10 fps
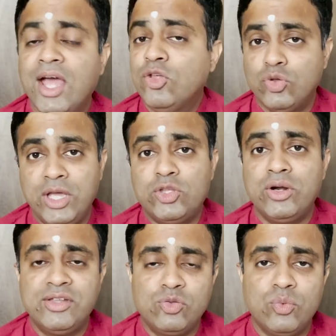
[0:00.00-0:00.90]
So he
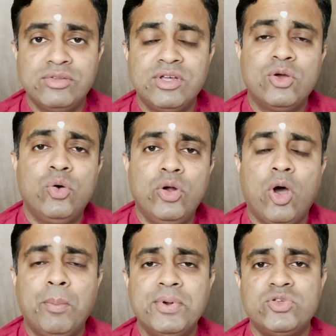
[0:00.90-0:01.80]
thought this was a good
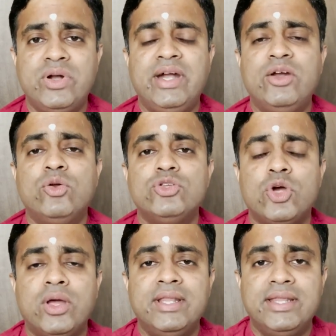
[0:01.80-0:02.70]
opportunity to
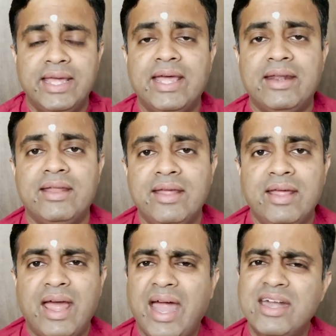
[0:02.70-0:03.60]
join there
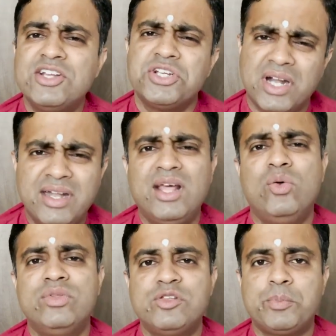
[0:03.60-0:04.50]
and shut
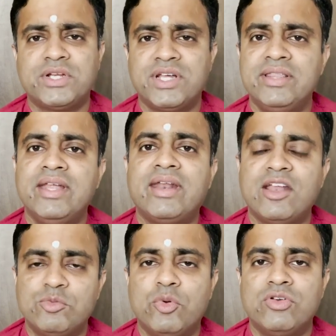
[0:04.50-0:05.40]
down this Prashanti
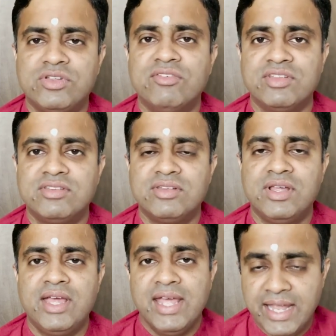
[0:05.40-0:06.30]
transport service.
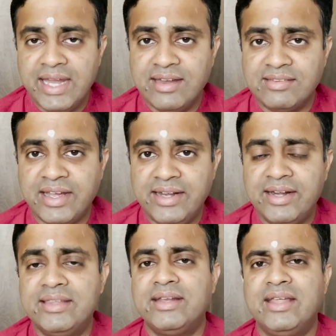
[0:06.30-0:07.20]
He
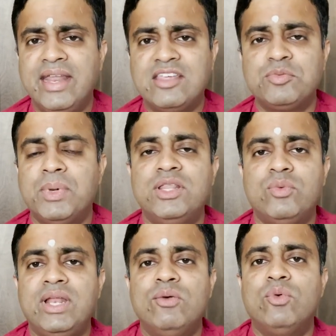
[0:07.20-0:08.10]
decided that the next month
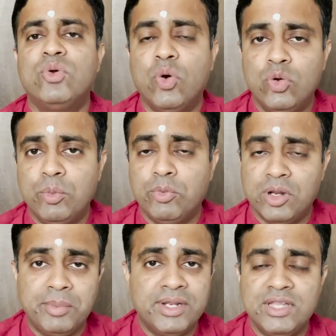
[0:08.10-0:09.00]
when he would go to
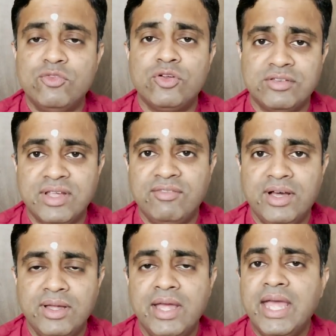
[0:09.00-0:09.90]
Puttaparthi for
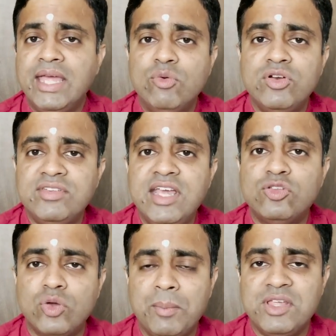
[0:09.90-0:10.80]
Seva, he would seek
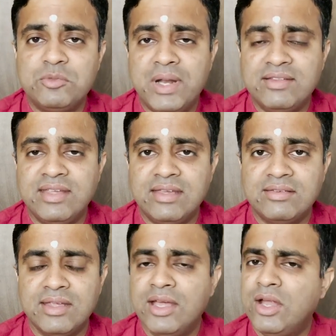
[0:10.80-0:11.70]
Swami's
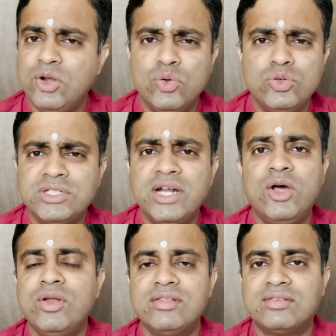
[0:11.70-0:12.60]
blessings to shut
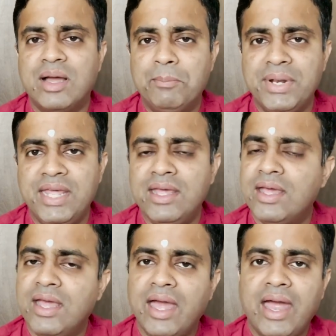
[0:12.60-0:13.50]
down his
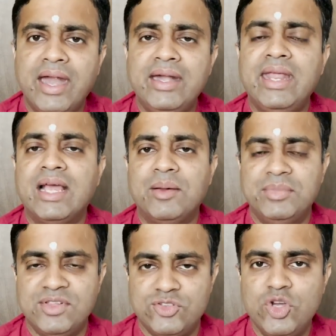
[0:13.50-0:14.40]
company and take up
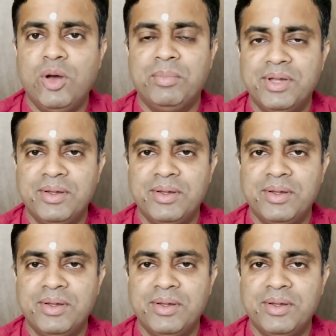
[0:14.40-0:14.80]
this job.